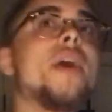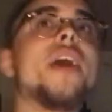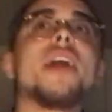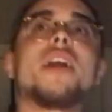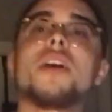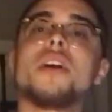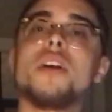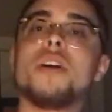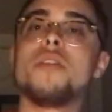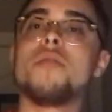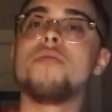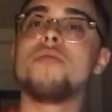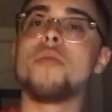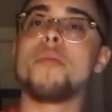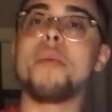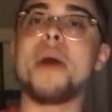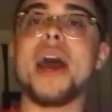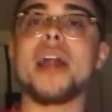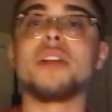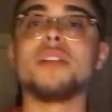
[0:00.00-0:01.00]
pick
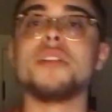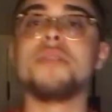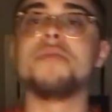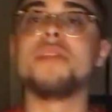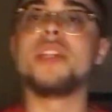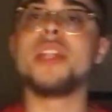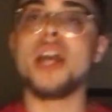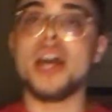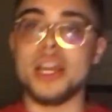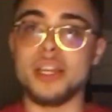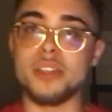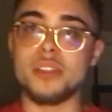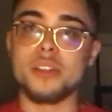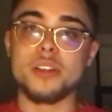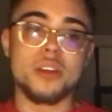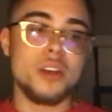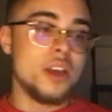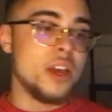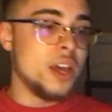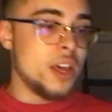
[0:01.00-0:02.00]
for Battle of the Night.
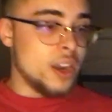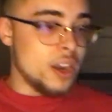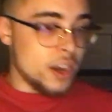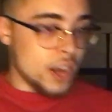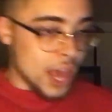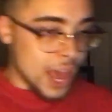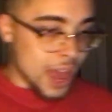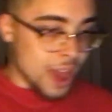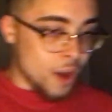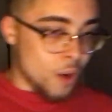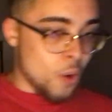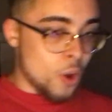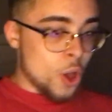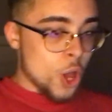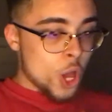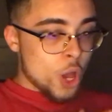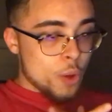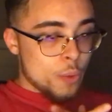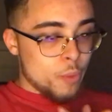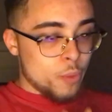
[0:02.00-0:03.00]
Now,
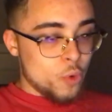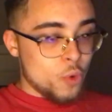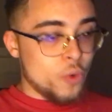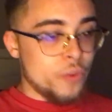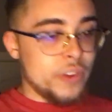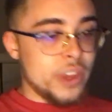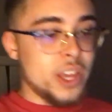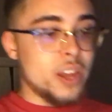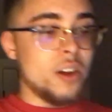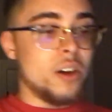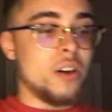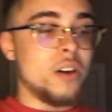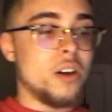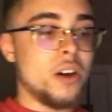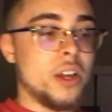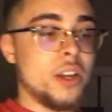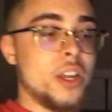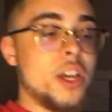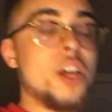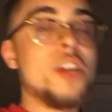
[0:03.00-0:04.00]
moving
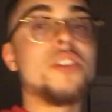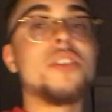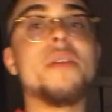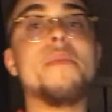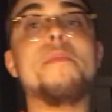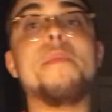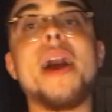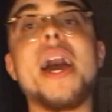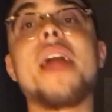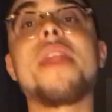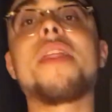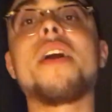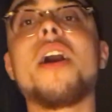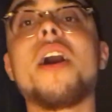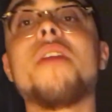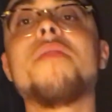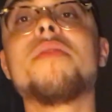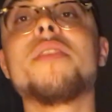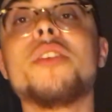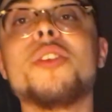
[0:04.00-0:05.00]
on to Math
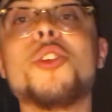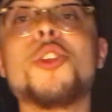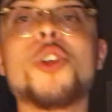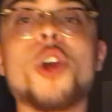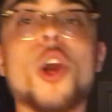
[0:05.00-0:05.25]
Hoffa and